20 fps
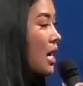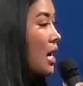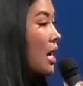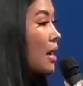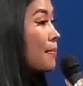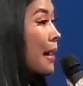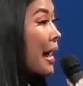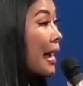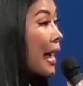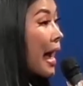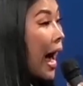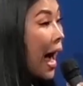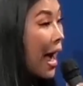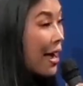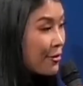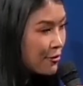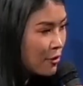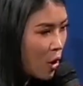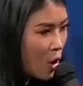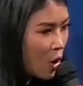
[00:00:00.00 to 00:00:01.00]
My
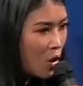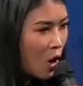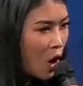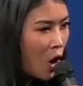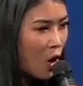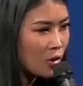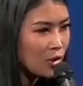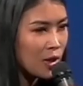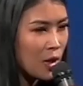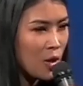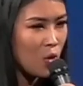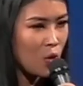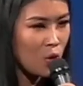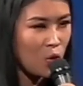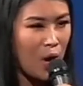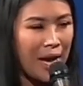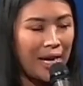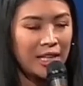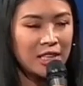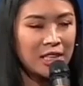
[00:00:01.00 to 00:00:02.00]
iPhone
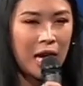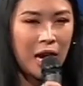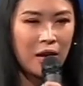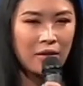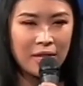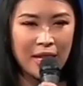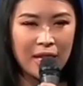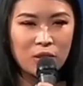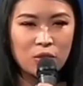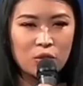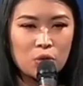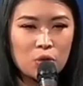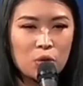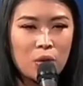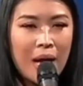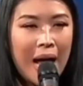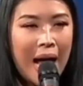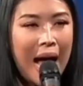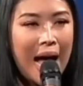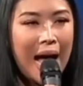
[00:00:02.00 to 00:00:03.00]
auto-correct Jiaoying to
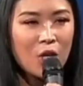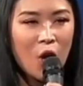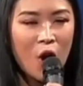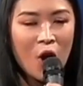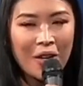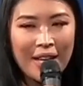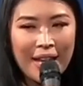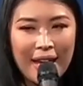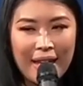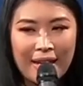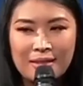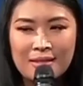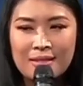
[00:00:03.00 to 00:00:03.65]
annoying.